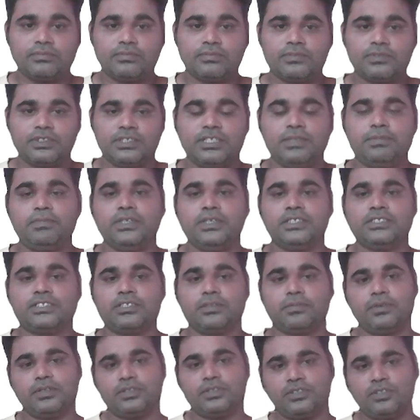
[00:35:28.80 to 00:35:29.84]
depends
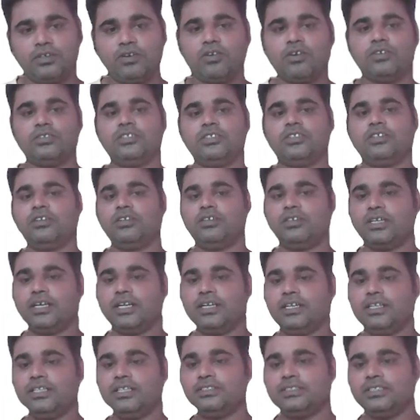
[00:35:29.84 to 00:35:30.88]
upon the other
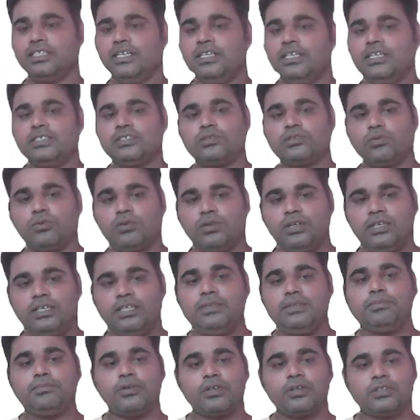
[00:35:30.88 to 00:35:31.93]
organelles. So
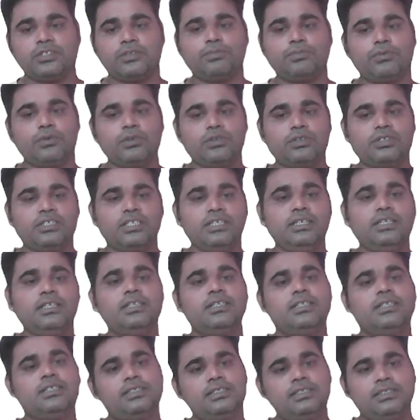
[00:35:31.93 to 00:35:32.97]
only for the protein
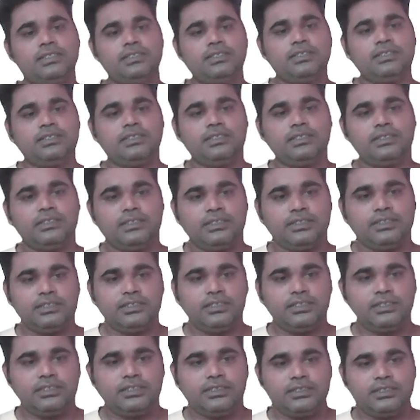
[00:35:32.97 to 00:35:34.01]
it
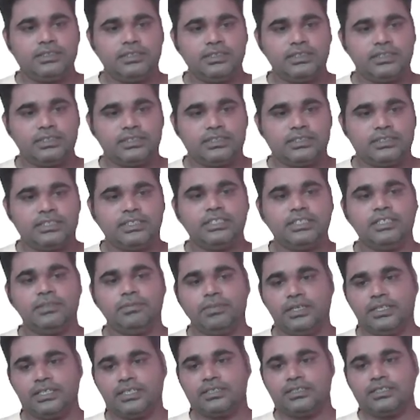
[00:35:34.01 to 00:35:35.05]
is
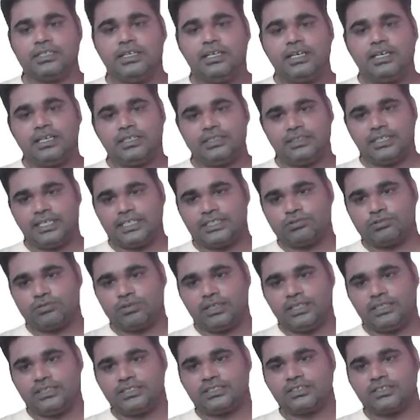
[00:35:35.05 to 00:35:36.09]
independent, and that's why
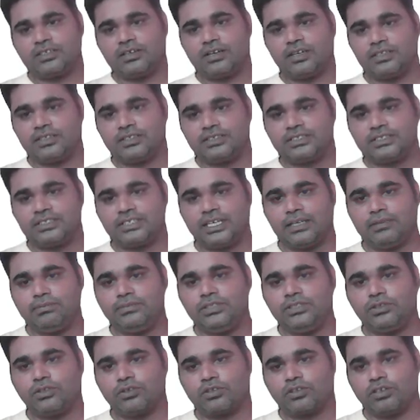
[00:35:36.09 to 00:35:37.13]
it is called as the
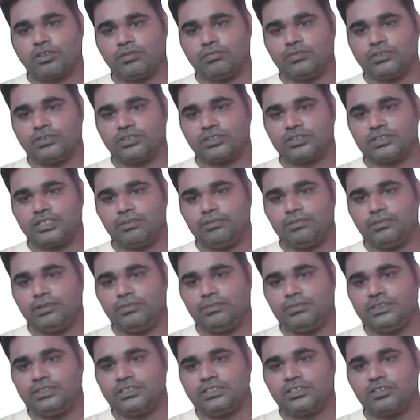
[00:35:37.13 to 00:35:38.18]
semi-autonomous. Semi
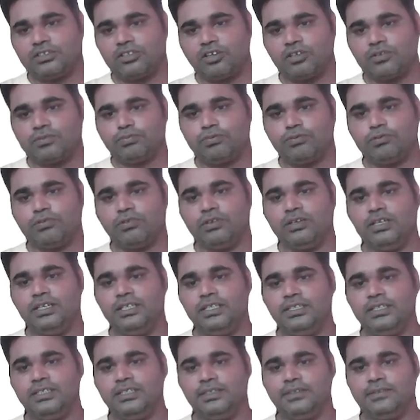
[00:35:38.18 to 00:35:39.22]
means not fully,
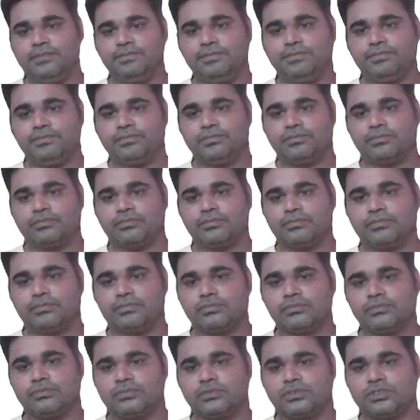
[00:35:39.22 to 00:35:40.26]

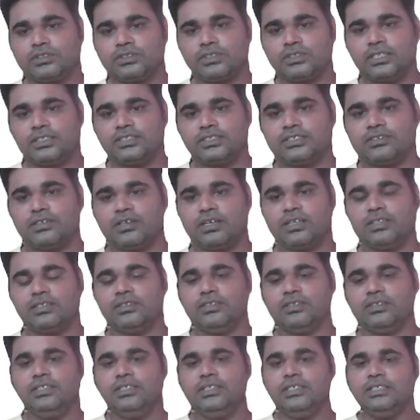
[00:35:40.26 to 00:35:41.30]
so that is called as the
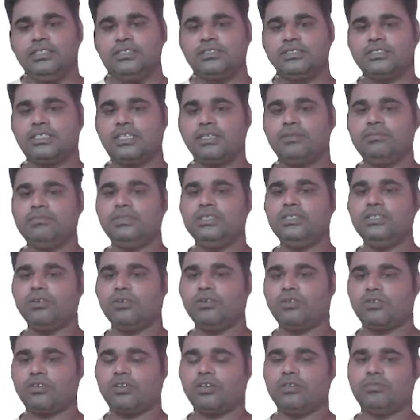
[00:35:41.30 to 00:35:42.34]

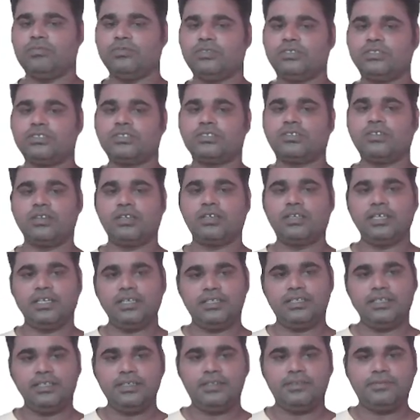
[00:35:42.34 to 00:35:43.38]
semi-autonomous
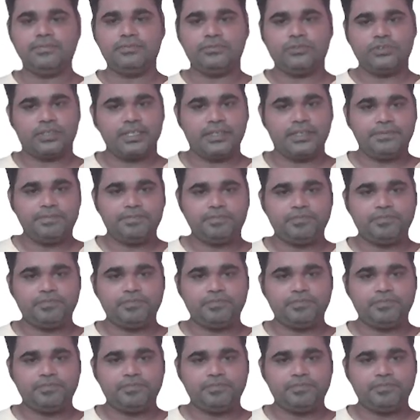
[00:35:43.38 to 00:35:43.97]
organelle. Okay.